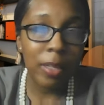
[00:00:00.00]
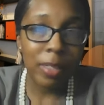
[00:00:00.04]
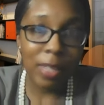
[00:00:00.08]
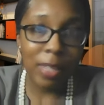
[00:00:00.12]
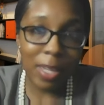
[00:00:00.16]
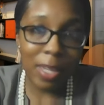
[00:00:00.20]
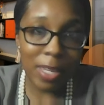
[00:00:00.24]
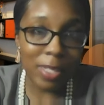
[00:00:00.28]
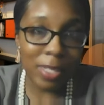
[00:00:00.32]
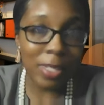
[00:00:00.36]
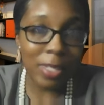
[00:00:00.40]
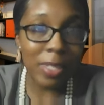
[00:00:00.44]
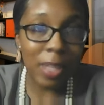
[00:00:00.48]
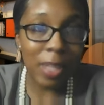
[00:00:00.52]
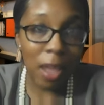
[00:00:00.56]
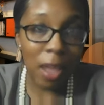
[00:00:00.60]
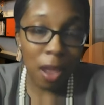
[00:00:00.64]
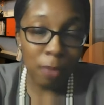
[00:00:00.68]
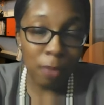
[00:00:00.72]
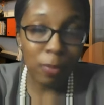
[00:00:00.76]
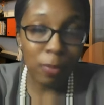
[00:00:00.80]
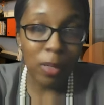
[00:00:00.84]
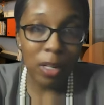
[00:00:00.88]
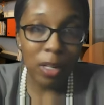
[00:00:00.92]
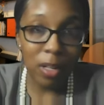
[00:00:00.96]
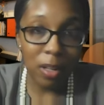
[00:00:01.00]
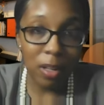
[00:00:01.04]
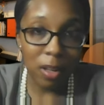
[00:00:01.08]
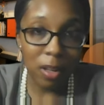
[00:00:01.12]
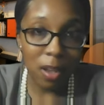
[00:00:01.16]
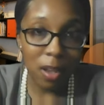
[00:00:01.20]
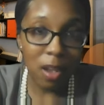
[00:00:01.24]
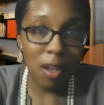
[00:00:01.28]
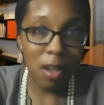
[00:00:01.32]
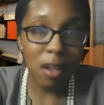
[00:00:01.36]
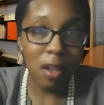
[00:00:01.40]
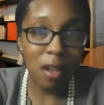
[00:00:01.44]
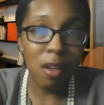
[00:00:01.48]
Yes, I would
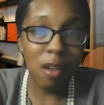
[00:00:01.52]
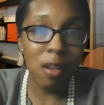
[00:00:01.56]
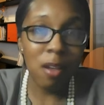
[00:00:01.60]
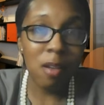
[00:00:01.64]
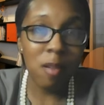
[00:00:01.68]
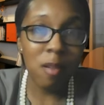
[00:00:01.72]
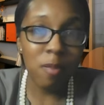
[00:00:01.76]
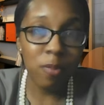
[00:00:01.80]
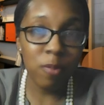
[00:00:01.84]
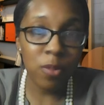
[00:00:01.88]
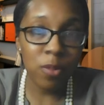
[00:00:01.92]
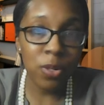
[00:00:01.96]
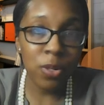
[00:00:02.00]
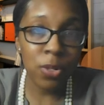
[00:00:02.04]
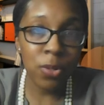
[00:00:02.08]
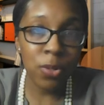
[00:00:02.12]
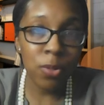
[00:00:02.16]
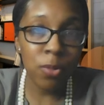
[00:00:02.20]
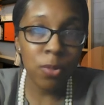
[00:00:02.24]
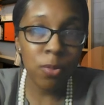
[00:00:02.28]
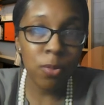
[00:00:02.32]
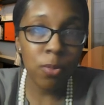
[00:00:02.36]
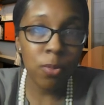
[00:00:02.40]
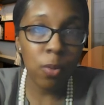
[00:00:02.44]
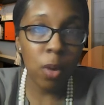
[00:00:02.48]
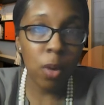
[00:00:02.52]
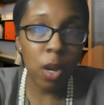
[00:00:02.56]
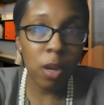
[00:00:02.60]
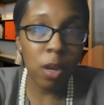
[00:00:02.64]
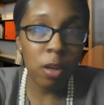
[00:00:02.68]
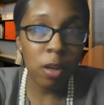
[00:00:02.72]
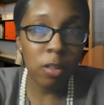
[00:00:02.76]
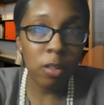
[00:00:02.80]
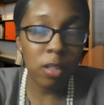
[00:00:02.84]
love to